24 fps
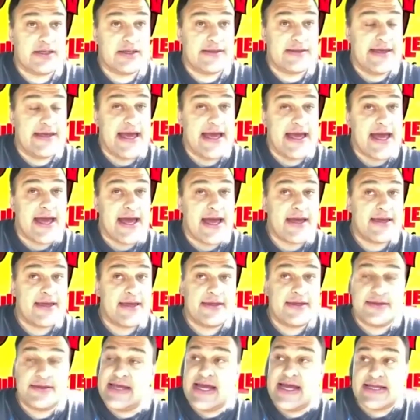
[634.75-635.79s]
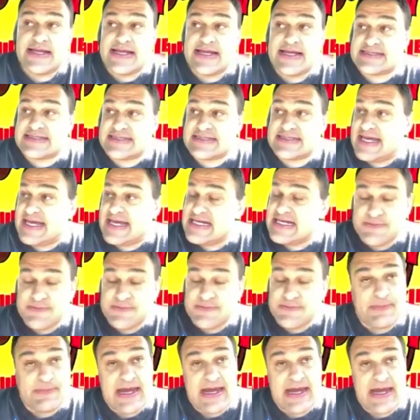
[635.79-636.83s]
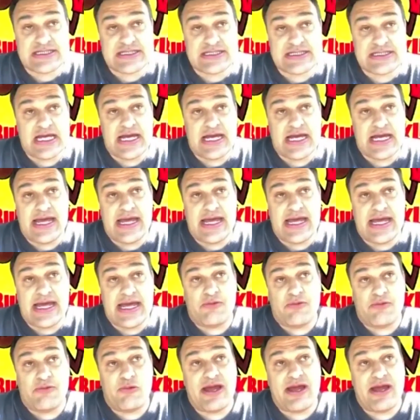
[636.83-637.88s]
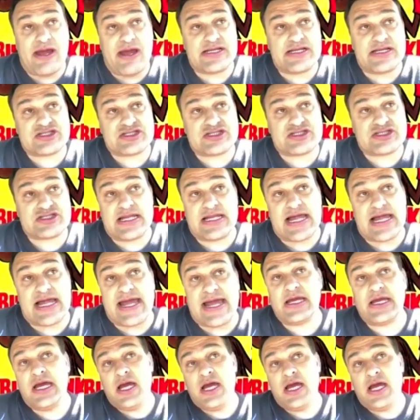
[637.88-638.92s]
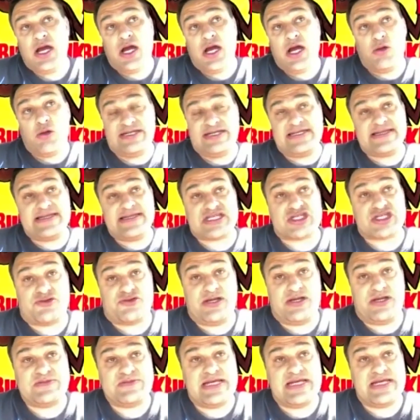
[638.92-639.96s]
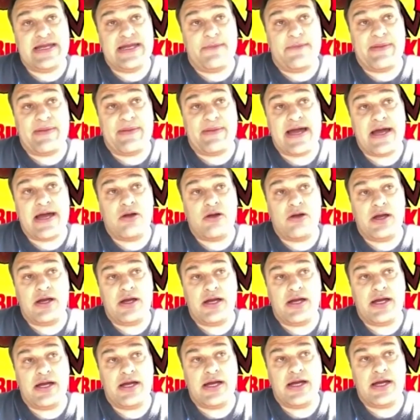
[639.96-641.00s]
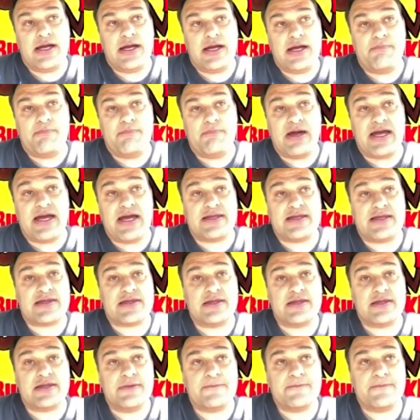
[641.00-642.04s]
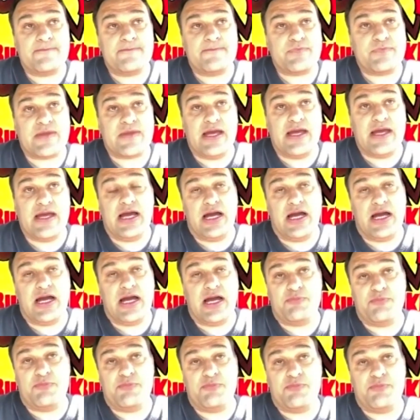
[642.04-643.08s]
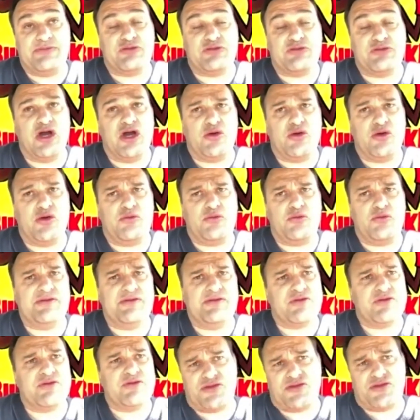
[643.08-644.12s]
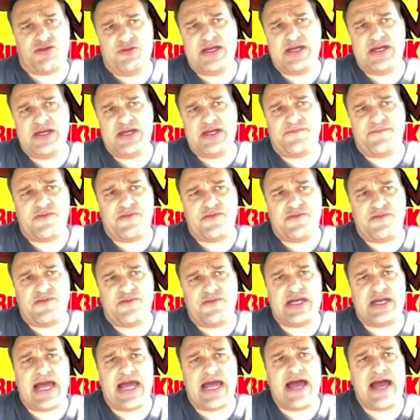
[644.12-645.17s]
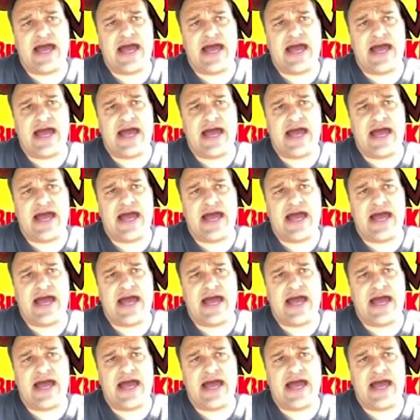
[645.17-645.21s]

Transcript: yeah, that sketchbook page, it went to like, we did the script in about a month. We wrote 3 different outlines.